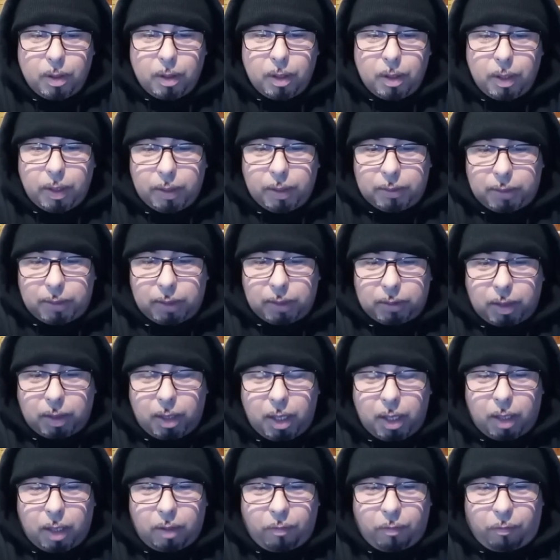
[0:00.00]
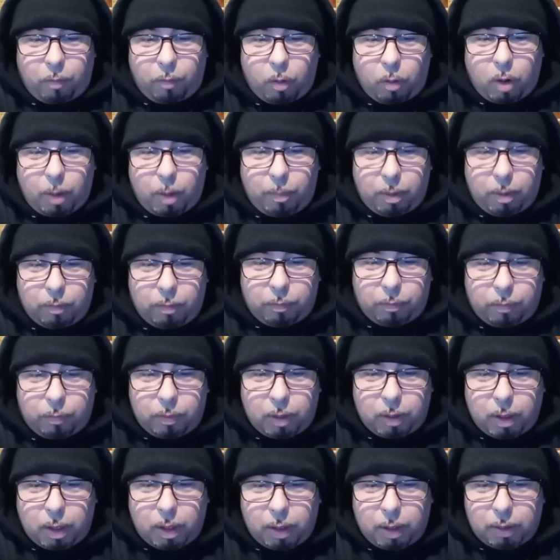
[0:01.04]
He says, another form of,
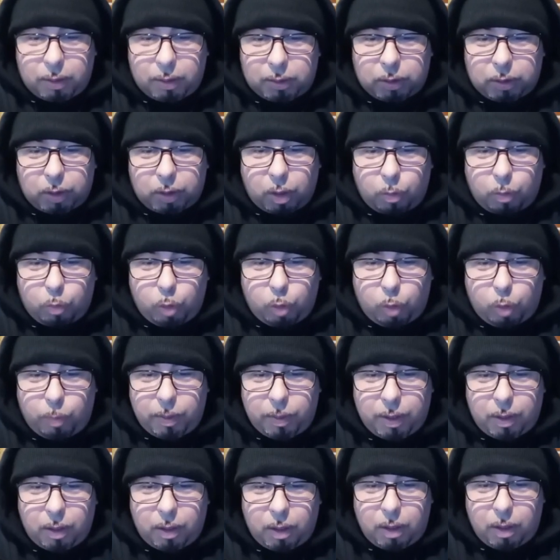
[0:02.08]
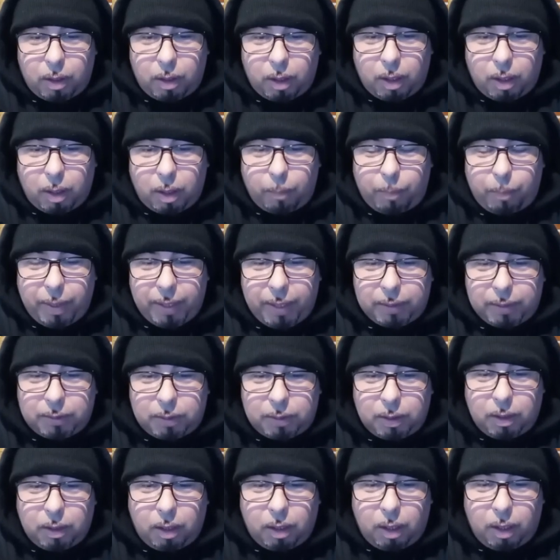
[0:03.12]
this is a Reuben
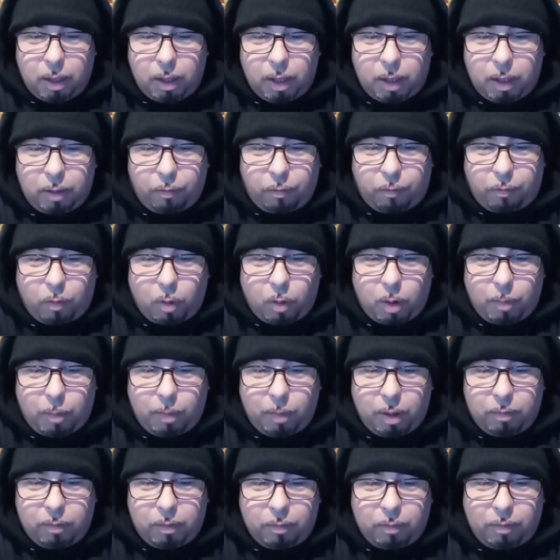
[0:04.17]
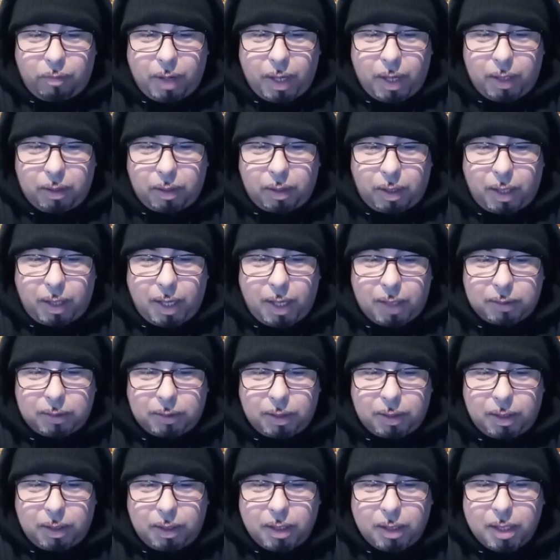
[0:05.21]
Bankston, another form of dividing the
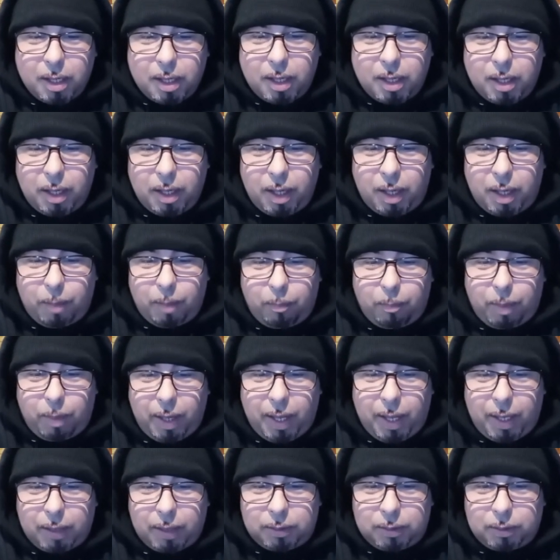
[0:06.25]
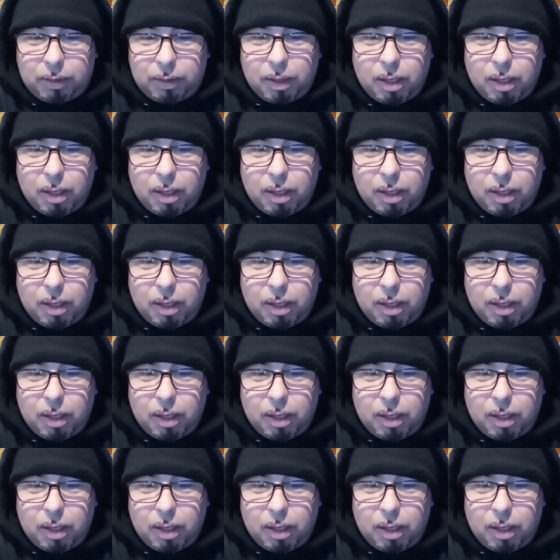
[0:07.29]
Raza and blacks.